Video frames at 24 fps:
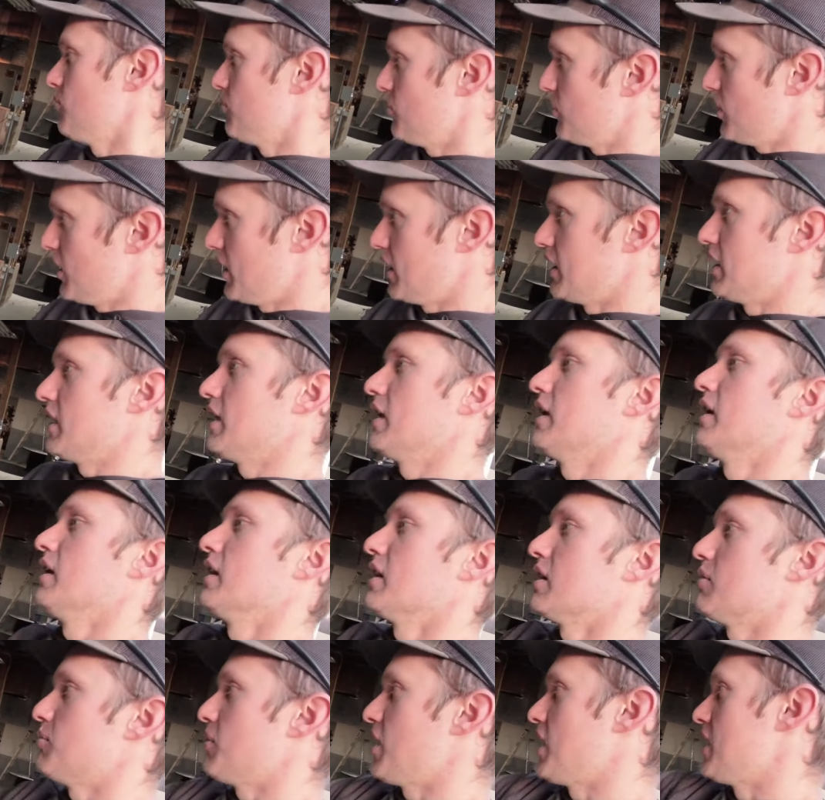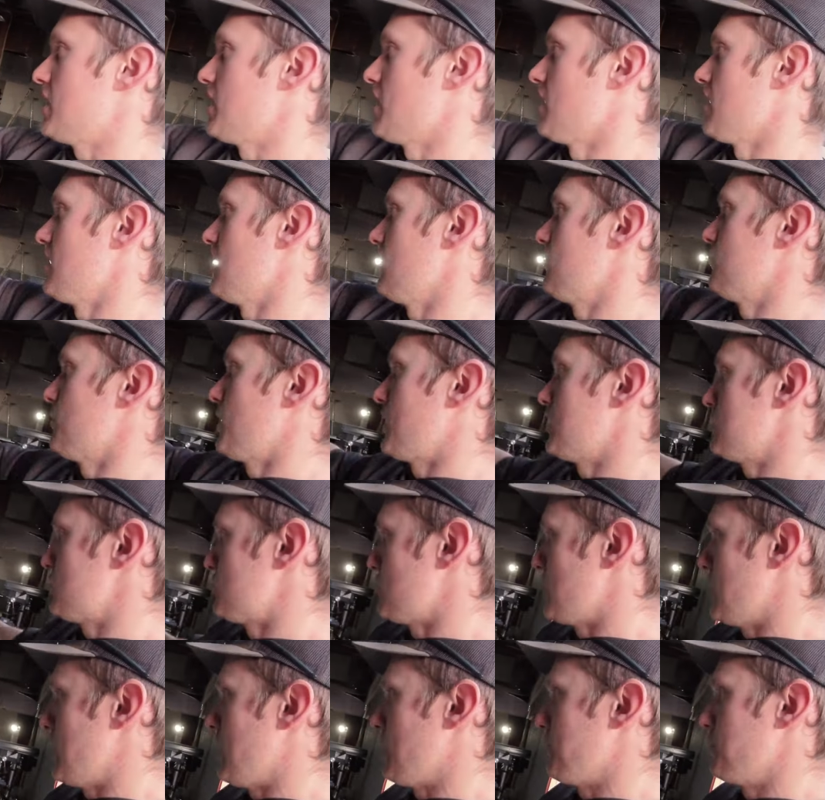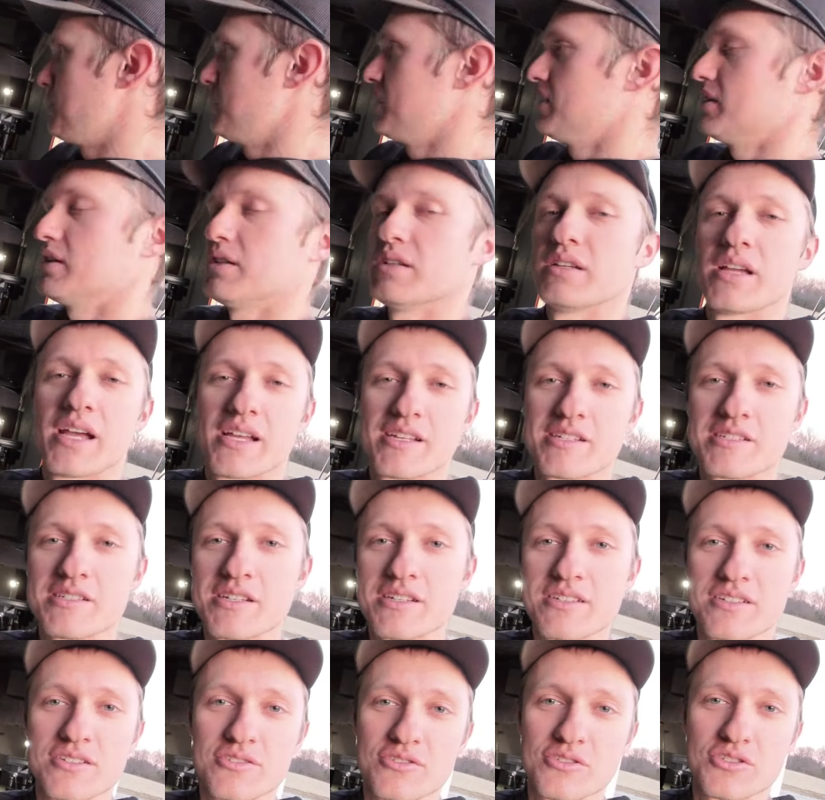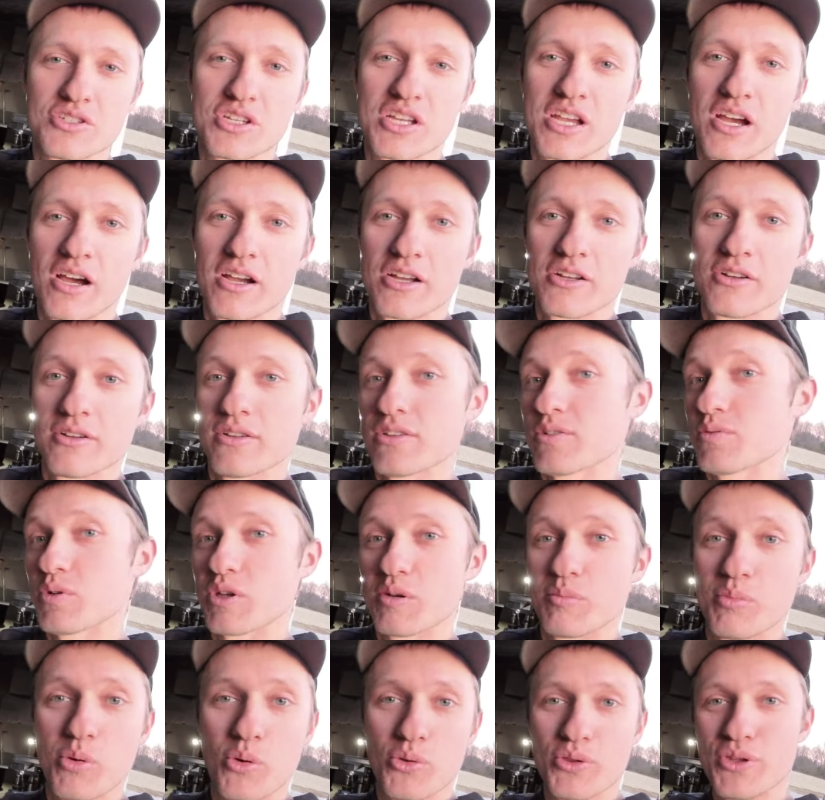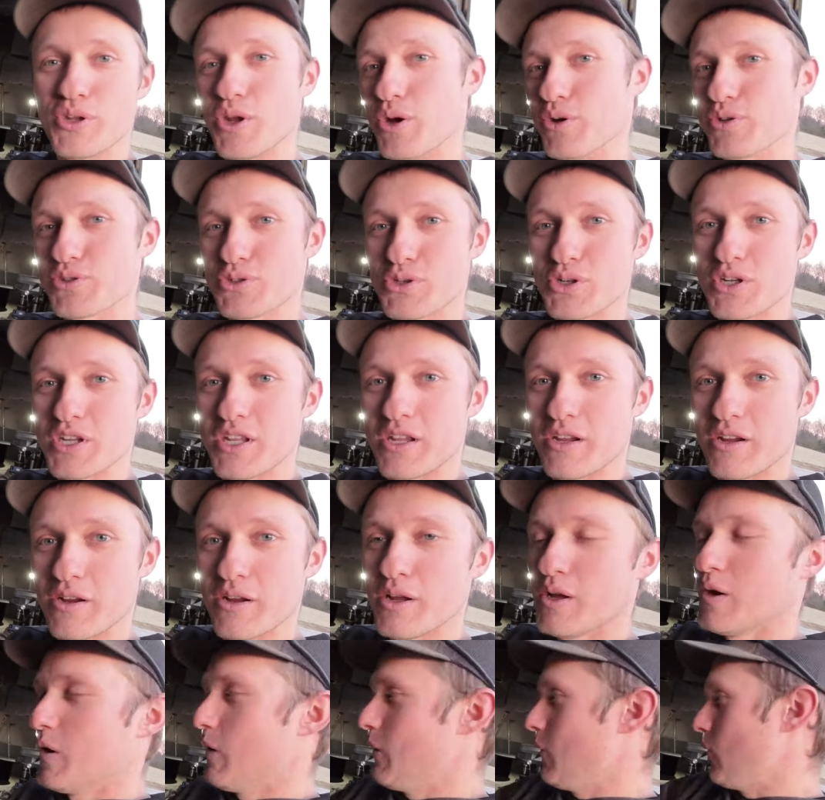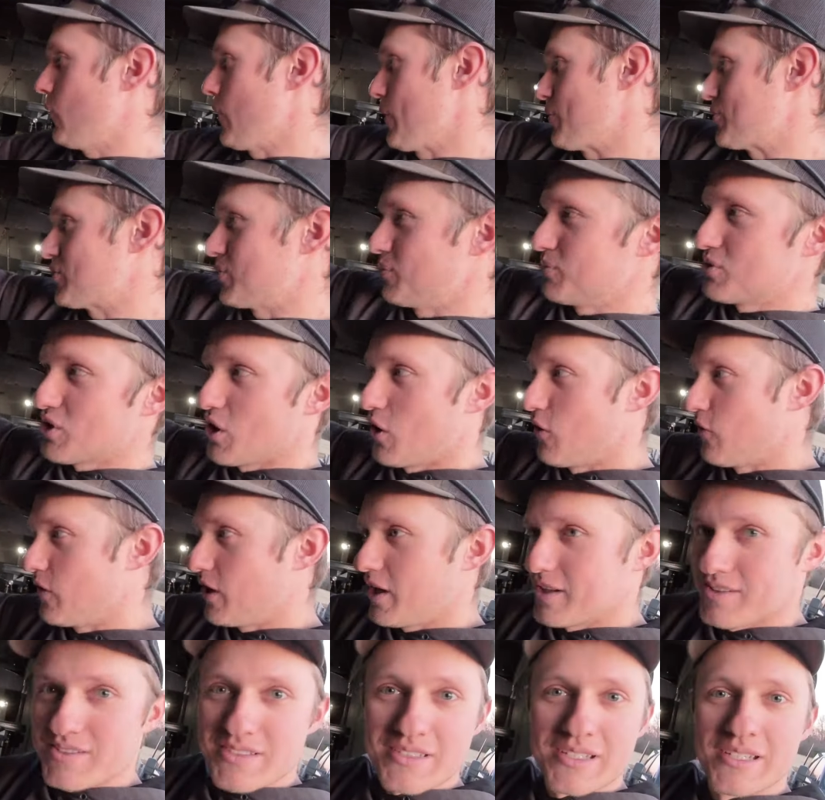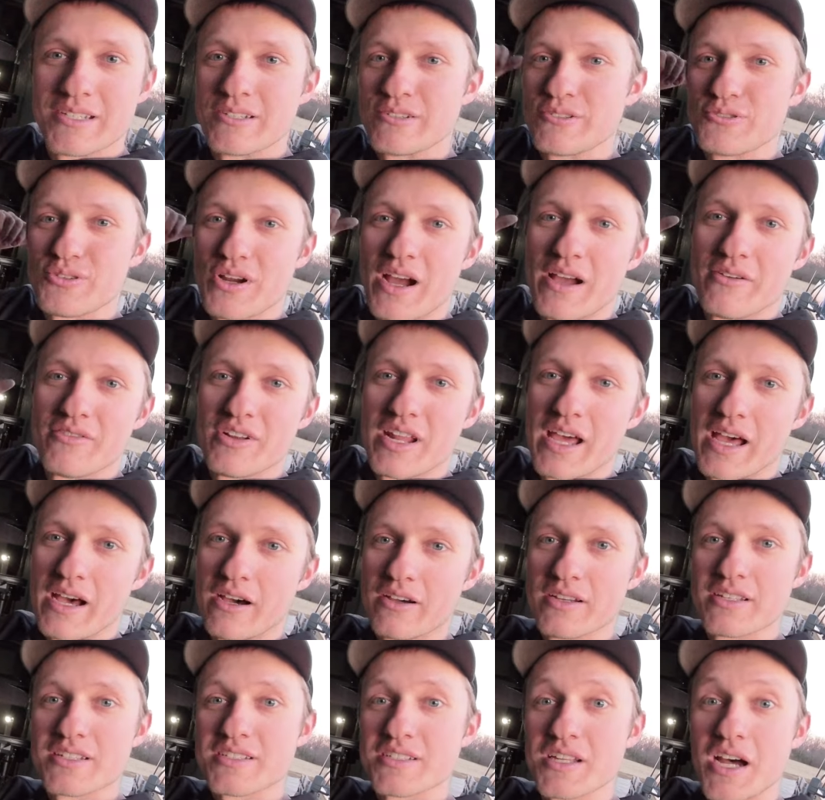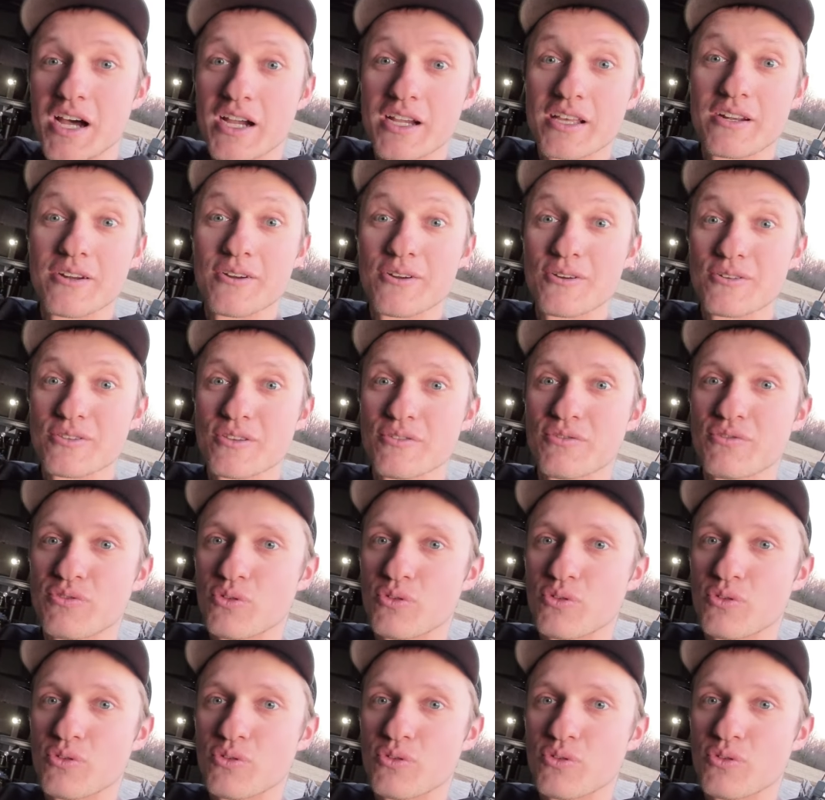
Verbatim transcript: But the main area of my shop has six inches of concrete. So we could pull the dozer in here, whip some donuts, drive it out. It's not going to hurt the